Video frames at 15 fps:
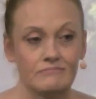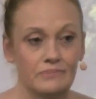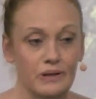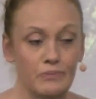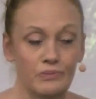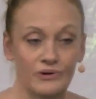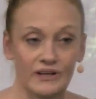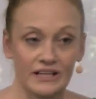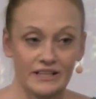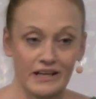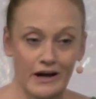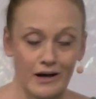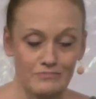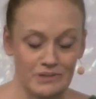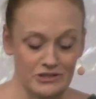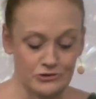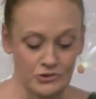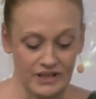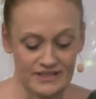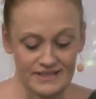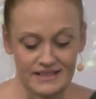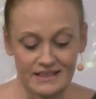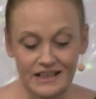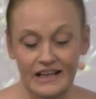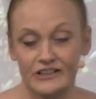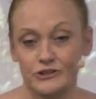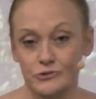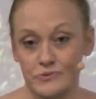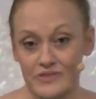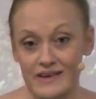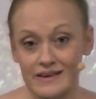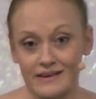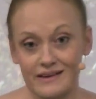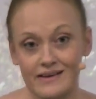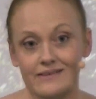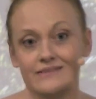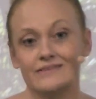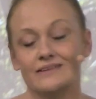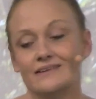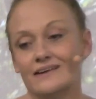people cannot be trusted like you think.